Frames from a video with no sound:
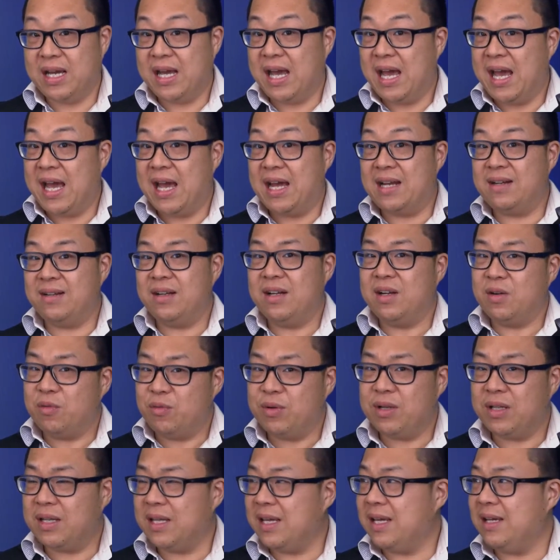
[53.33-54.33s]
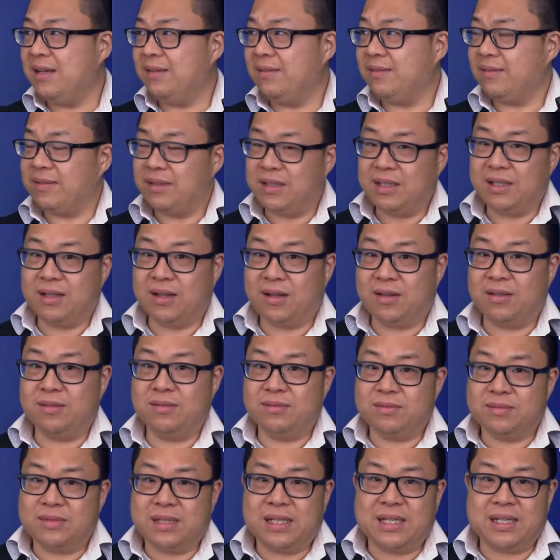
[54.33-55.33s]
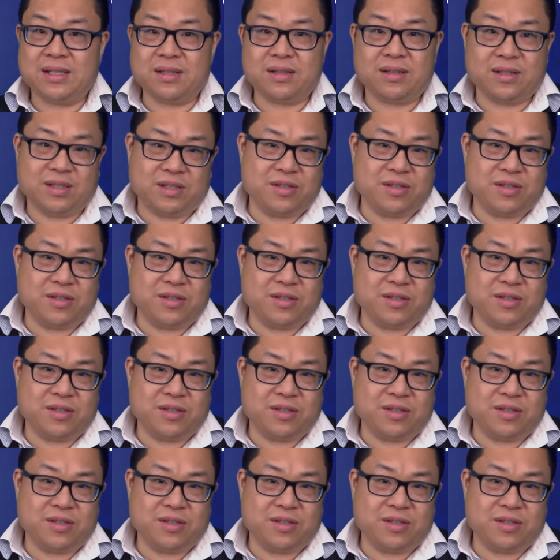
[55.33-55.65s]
and really, you know, it,